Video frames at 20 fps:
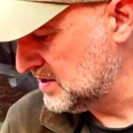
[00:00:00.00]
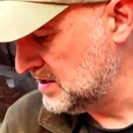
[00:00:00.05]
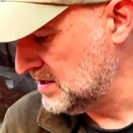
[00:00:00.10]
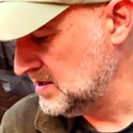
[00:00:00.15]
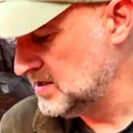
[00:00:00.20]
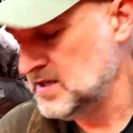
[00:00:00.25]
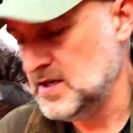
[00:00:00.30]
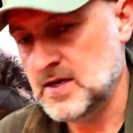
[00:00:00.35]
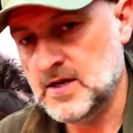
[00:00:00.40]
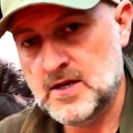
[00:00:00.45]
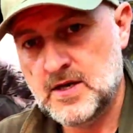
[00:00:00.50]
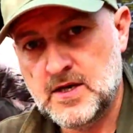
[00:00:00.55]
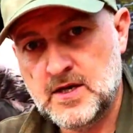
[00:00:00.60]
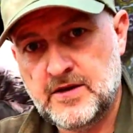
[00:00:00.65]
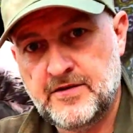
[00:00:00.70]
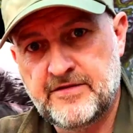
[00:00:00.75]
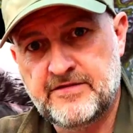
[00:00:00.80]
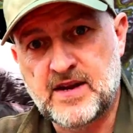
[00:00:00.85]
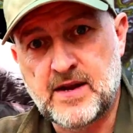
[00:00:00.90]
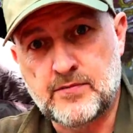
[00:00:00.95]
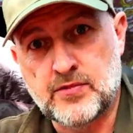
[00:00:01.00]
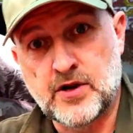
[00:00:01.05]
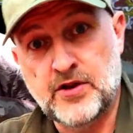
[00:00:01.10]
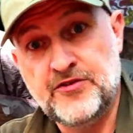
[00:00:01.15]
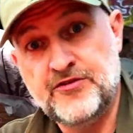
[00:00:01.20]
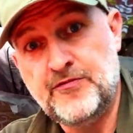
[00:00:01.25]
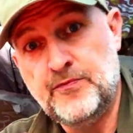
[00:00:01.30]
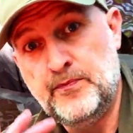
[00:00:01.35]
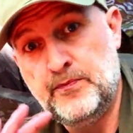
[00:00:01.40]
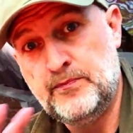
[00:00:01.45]
these
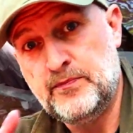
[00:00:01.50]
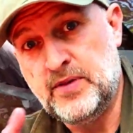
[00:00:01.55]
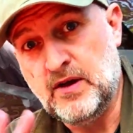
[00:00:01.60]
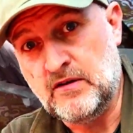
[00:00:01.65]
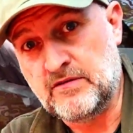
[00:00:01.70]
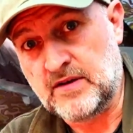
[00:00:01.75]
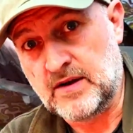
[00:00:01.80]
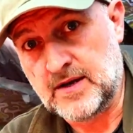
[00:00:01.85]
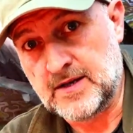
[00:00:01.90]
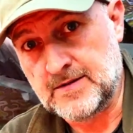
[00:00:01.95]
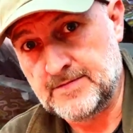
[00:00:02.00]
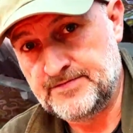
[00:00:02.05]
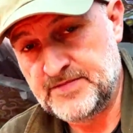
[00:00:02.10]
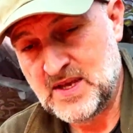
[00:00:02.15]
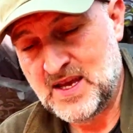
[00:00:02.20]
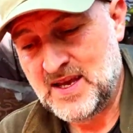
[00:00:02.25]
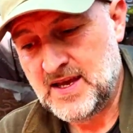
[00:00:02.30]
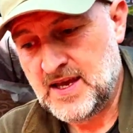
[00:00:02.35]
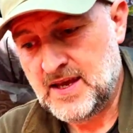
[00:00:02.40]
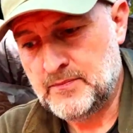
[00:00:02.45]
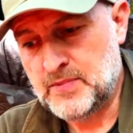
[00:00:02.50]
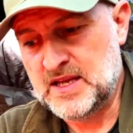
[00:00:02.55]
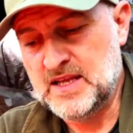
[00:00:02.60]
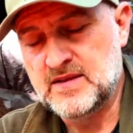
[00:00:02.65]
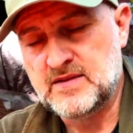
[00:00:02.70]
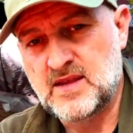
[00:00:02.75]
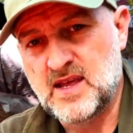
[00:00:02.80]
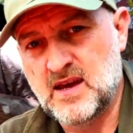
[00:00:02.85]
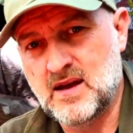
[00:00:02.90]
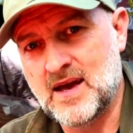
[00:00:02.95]
flatbreads perfectly.
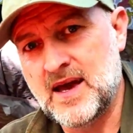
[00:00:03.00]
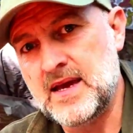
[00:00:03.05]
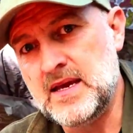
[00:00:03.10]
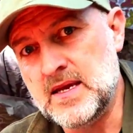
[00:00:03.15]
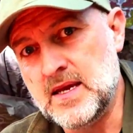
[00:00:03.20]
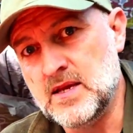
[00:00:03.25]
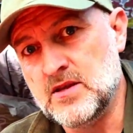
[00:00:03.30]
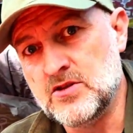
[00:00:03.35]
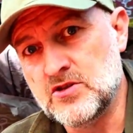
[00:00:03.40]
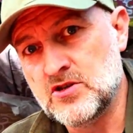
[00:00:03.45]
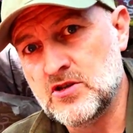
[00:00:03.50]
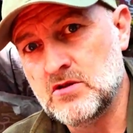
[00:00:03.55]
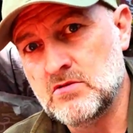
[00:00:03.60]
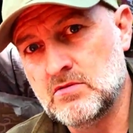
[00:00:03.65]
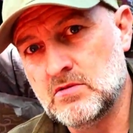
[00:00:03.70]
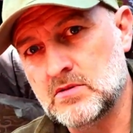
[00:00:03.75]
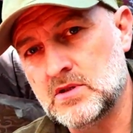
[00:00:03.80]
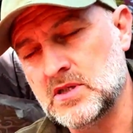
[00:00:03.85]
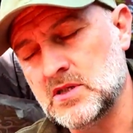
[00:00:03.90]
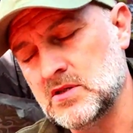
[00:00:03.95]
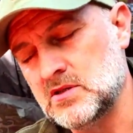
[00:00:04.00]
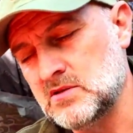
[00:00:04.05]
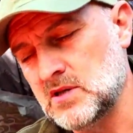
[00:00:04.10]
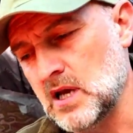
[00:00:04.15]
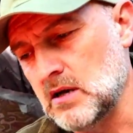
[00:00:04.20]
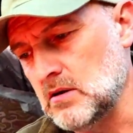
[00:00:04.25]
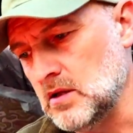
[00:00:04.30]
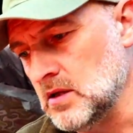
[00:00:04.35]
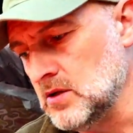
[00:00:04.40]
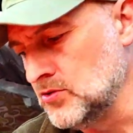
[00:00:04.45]
But they're 8-inch, which is
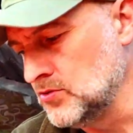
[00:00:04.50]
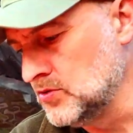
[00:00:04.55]
generally the